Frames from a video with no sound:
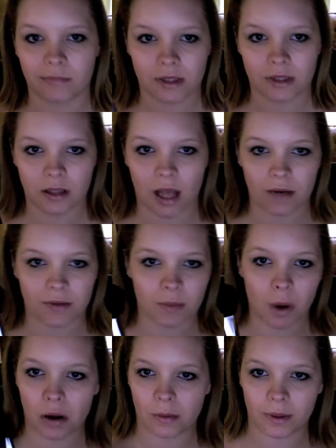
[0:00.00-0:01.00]
It's kind of
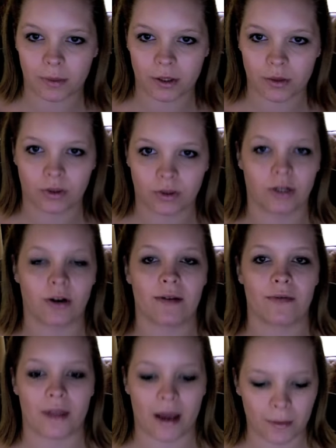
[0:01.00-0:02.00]
small, but it works really great
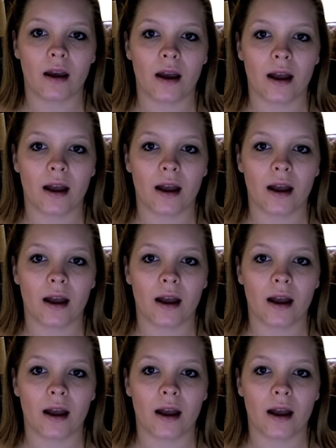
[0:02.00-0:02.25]
for that.